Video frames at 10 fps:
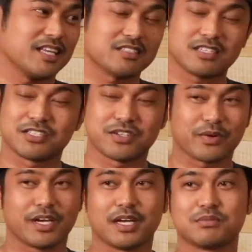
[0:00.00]
And that's
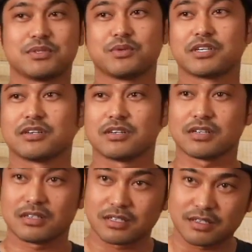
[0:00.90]
Instagram,
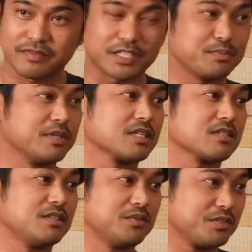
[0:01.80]
Twitter,
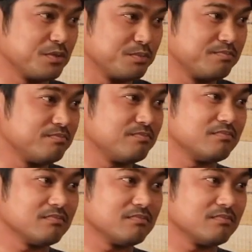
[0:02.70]
Facebook, YouTube,